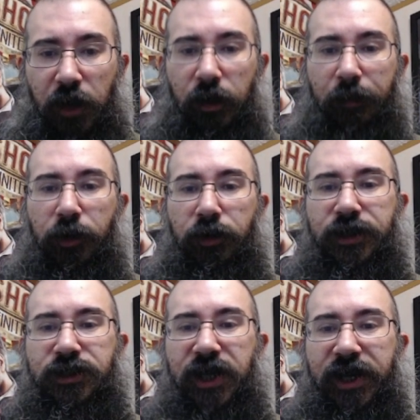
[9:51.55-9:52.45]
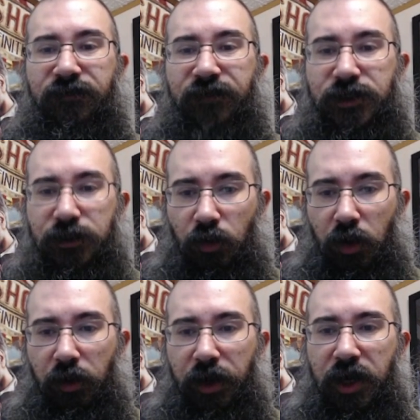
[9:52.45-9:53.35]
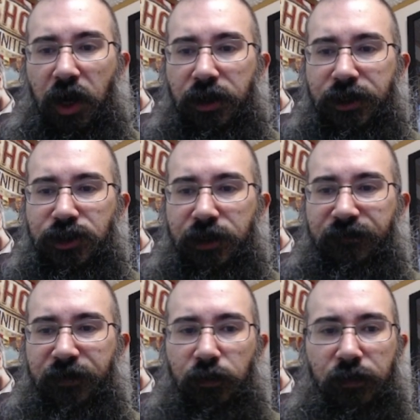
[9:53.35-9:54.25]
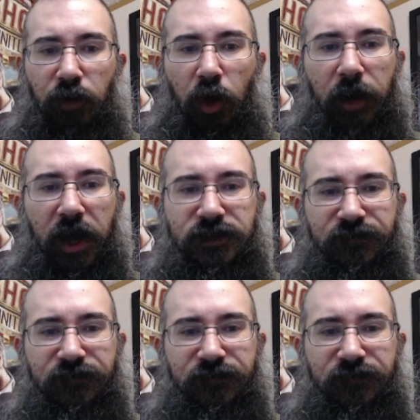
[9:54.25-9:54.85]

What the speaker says: We put her in a science fiction world, a colony ship filled with robots,